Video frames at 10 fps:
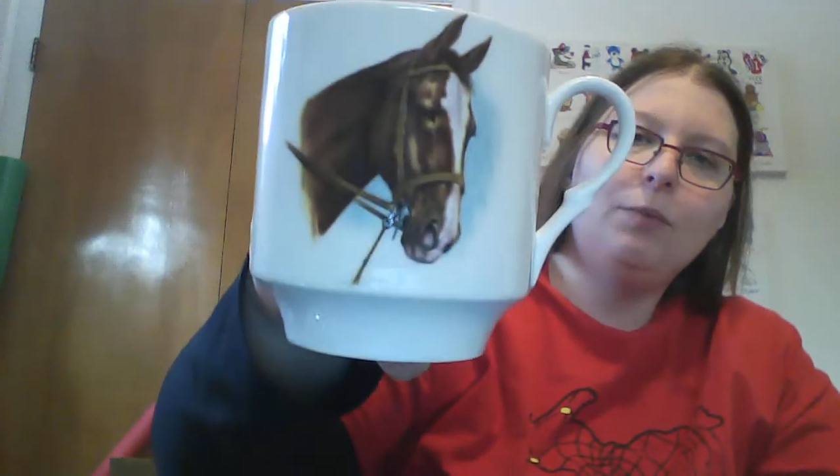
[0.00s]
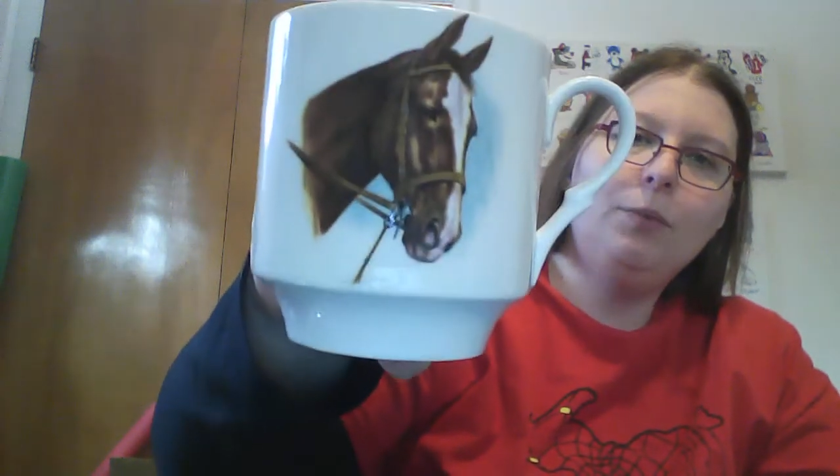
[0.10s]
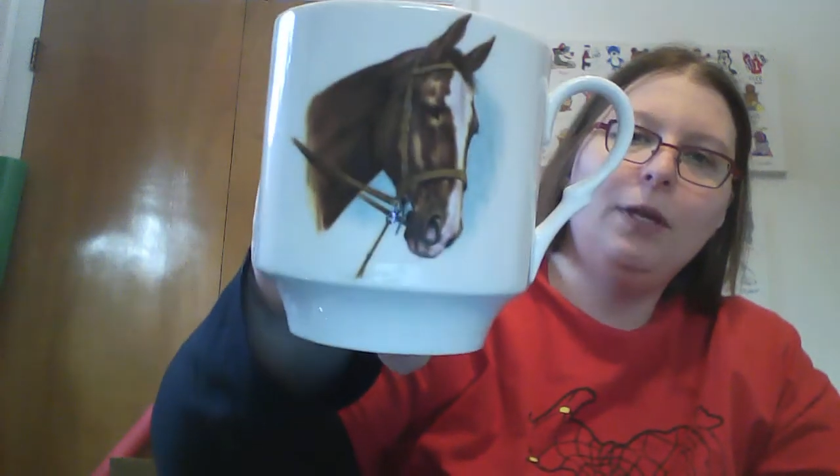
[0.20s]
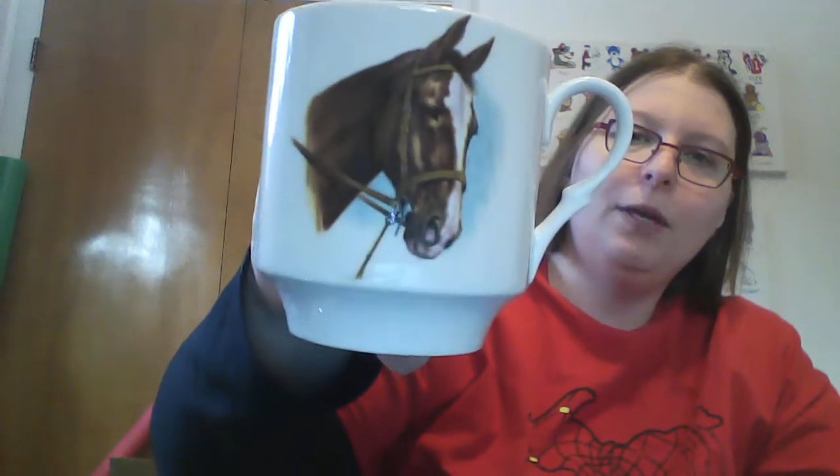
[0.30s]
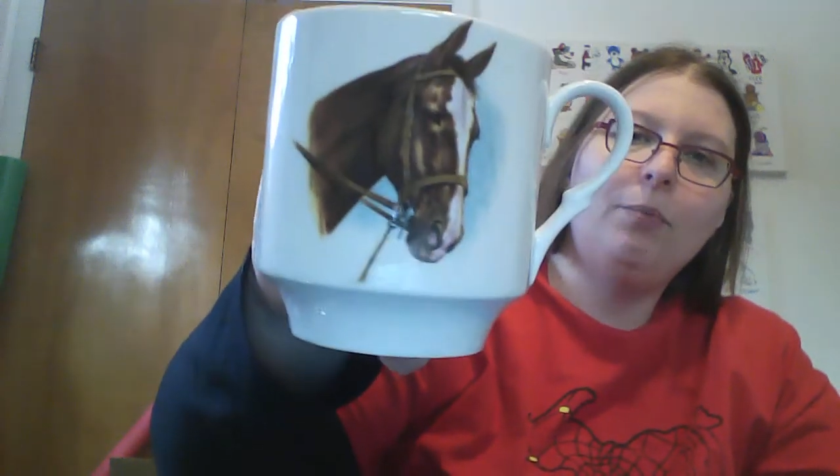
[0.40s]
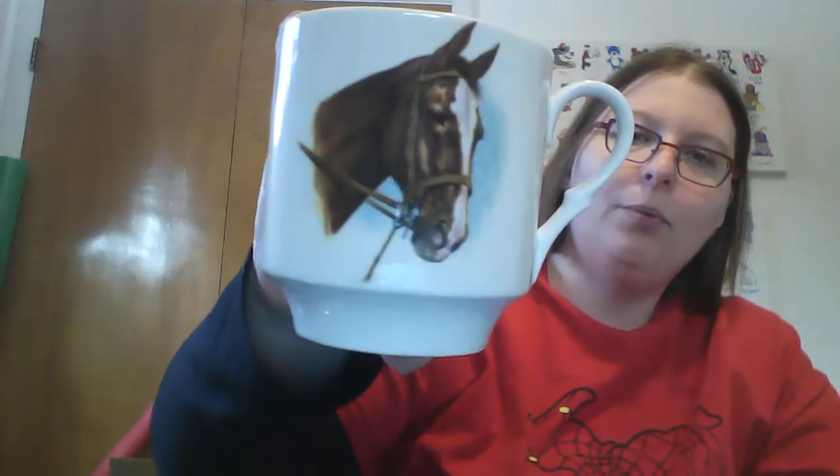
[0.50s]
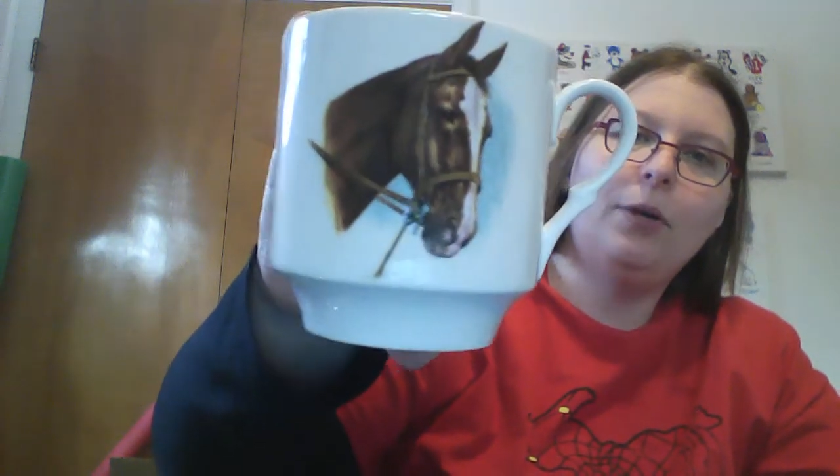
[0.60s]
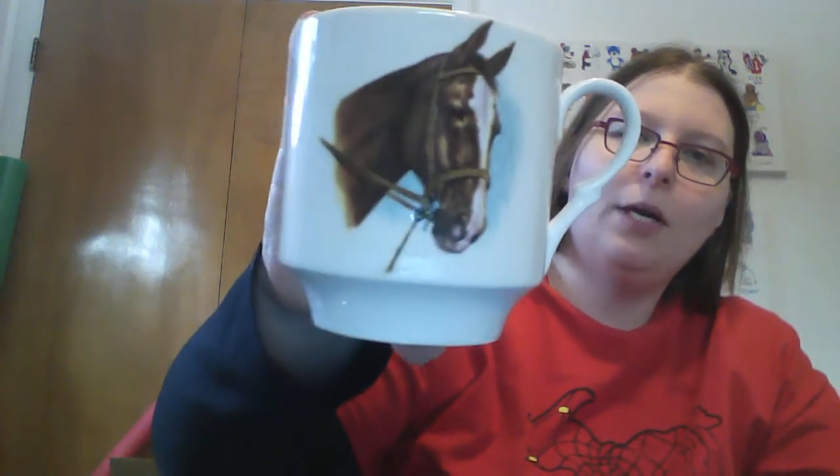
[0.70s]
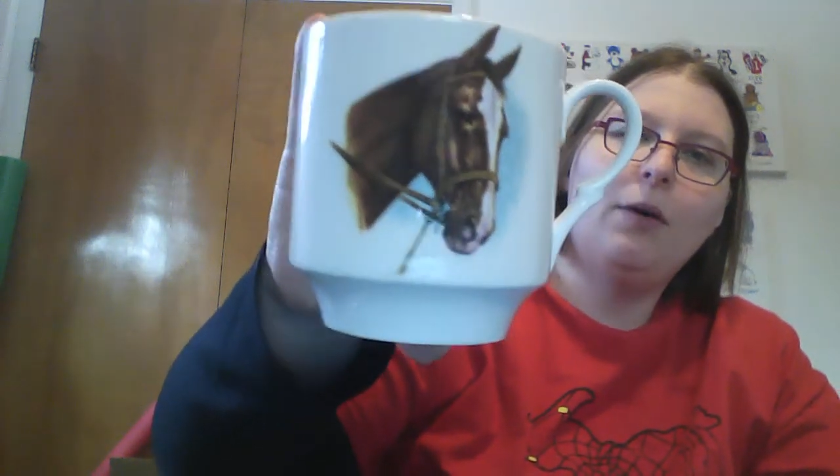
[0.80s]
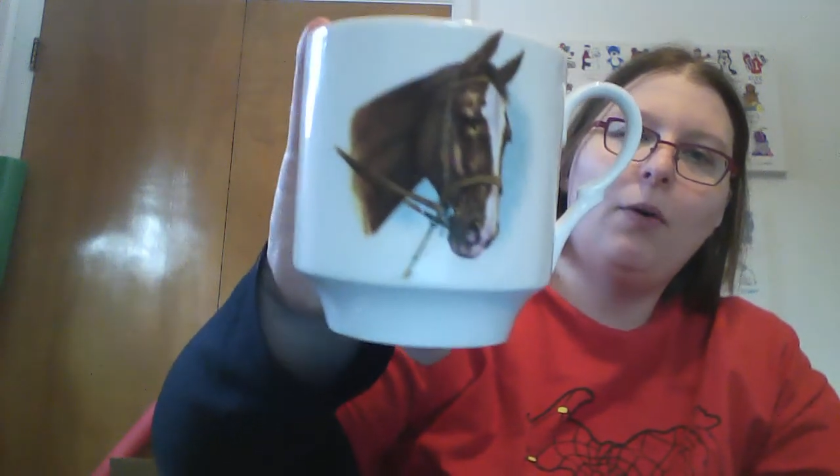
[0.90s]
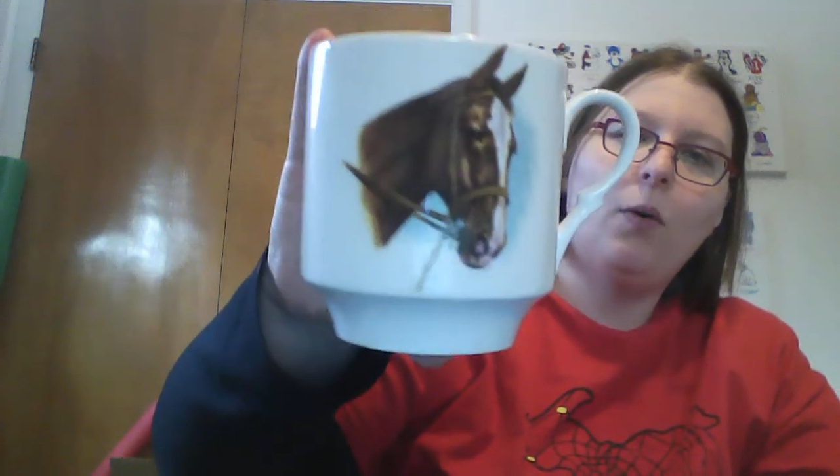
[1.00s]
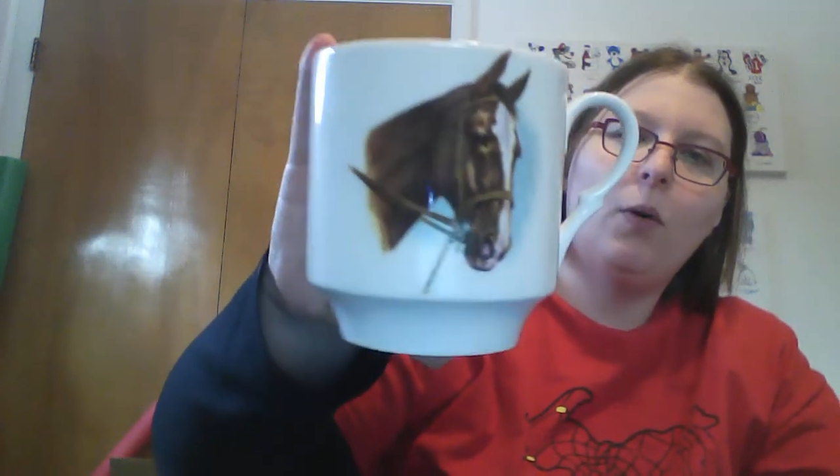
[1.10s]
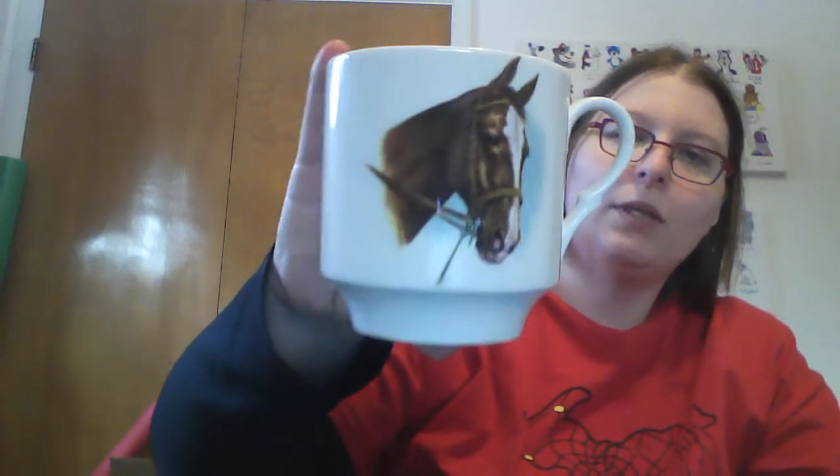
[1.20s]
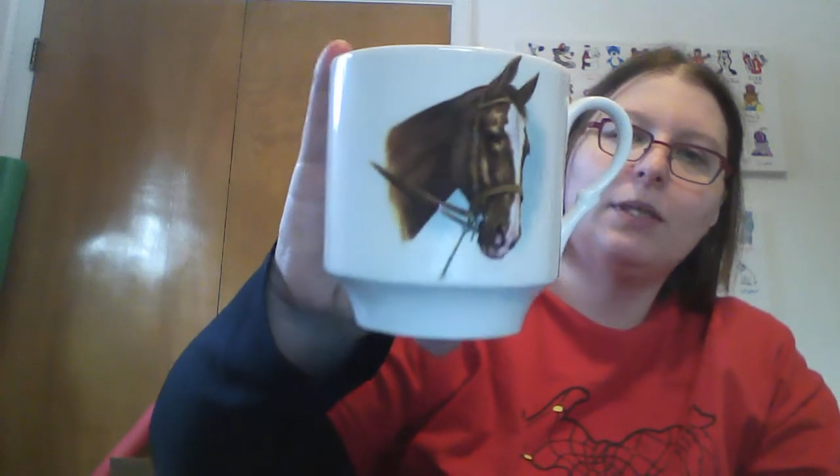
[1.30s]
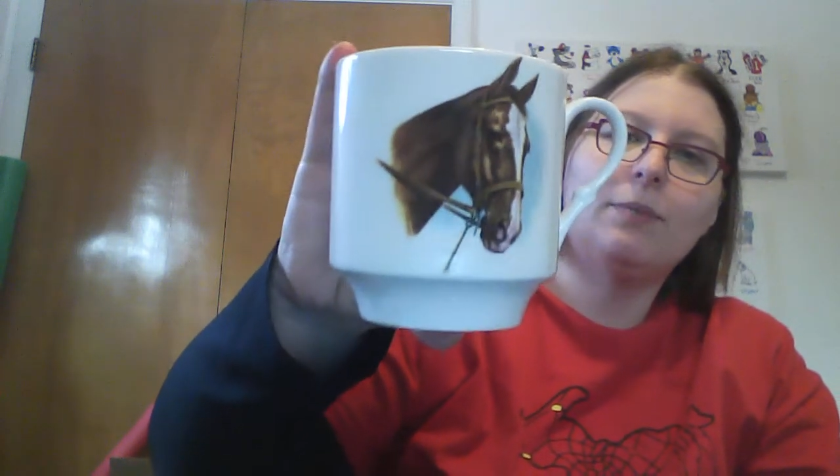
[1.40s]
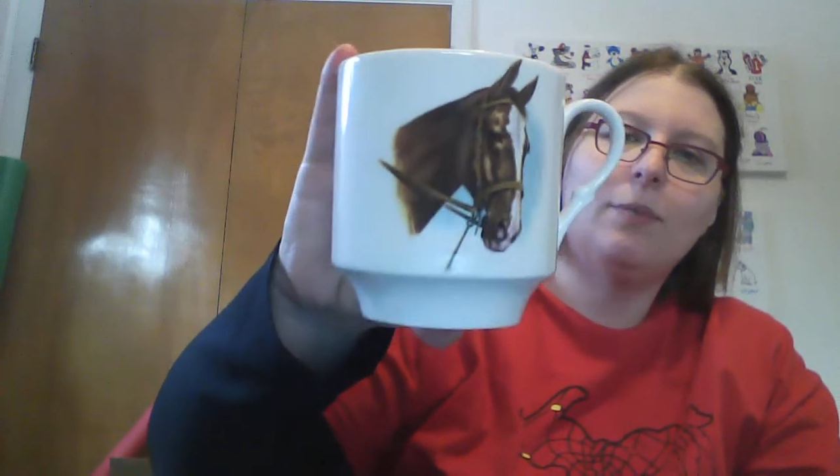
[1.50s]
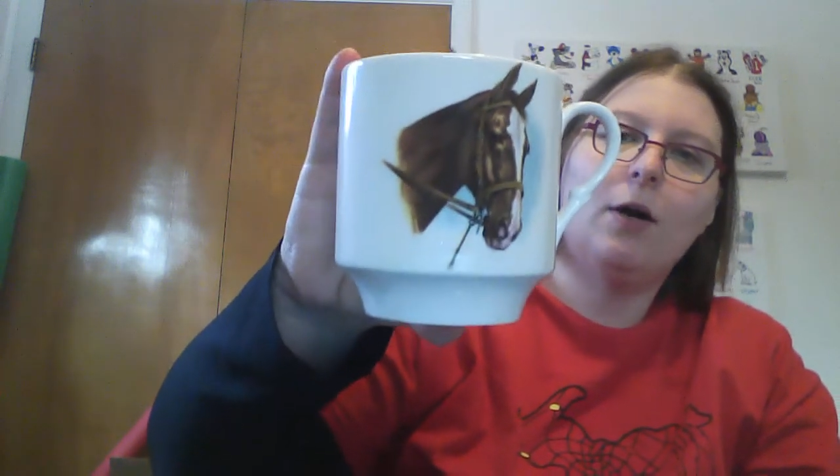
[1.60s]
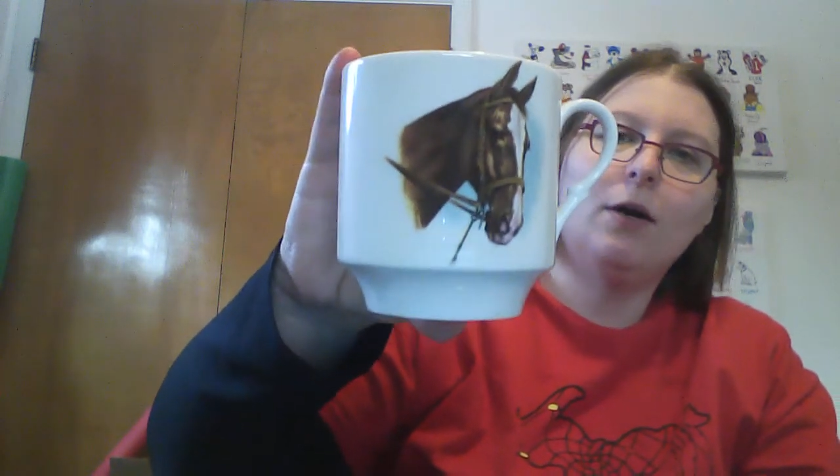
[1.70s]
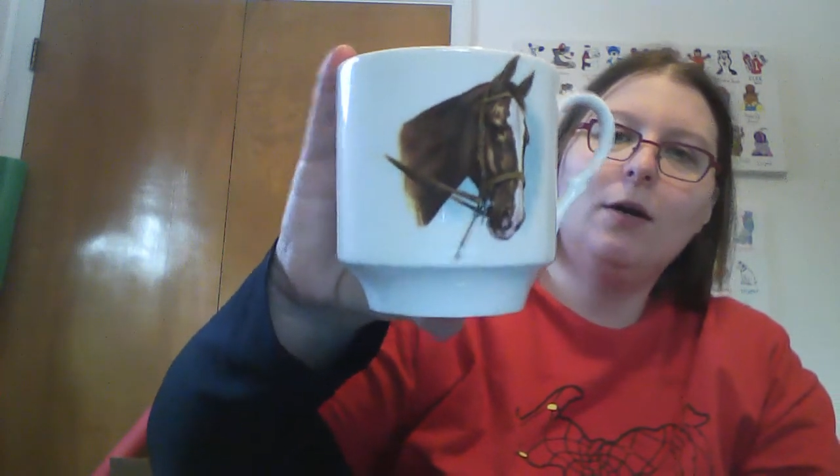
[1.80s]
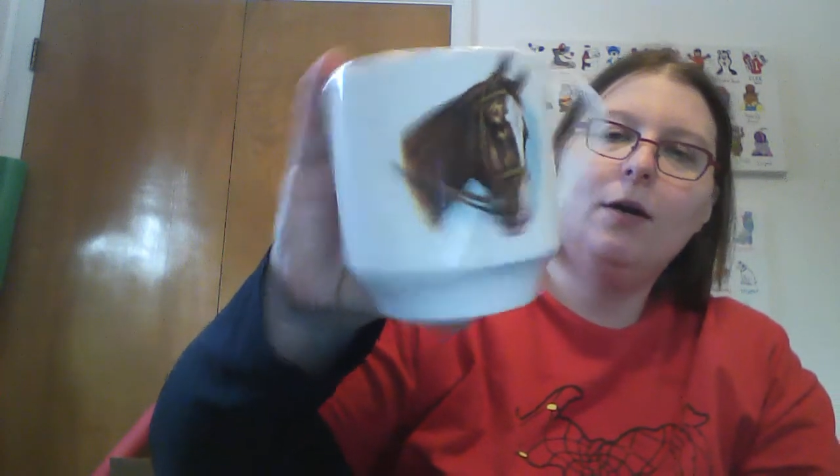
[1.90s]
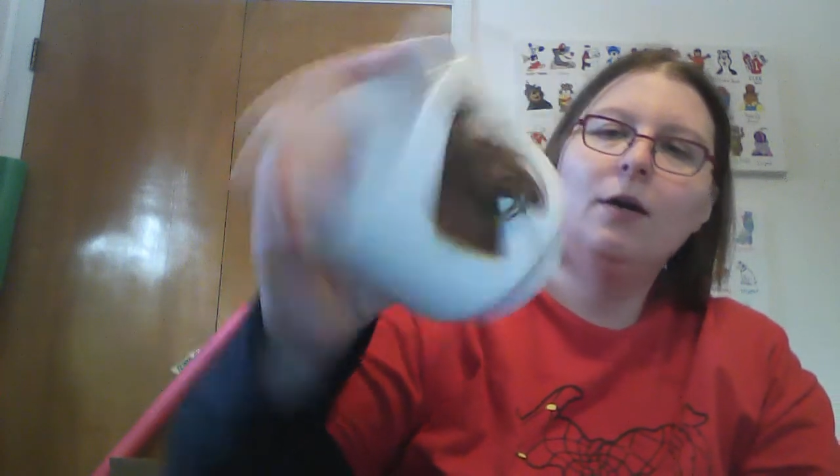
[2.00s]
really pretty horse mug.